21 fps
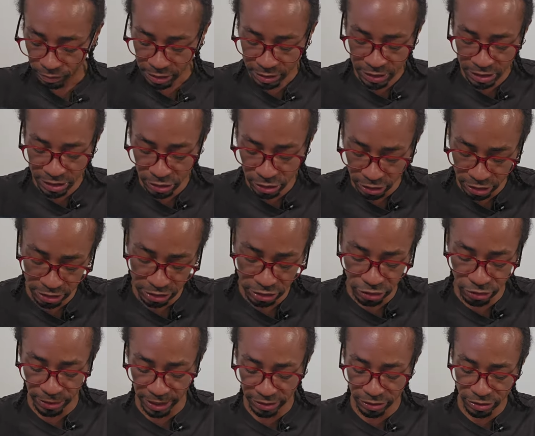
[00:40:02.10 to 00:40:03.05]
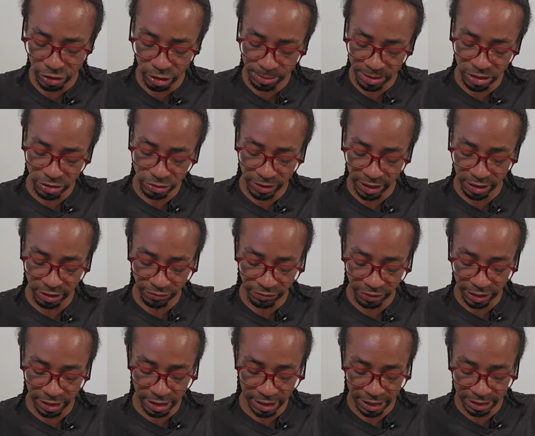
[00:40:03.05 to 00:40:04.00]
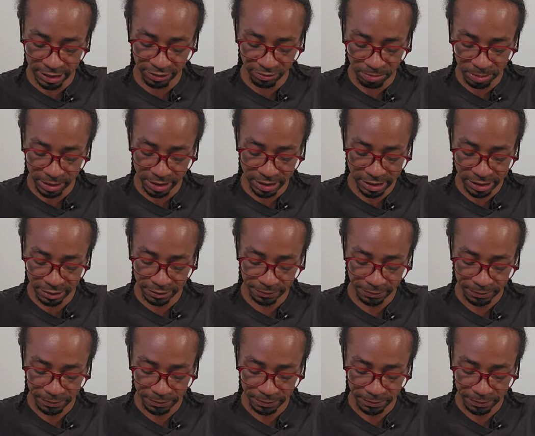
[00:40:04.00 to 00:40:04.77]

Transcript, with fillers: Let's look at strength. Show me strength for the collective, please.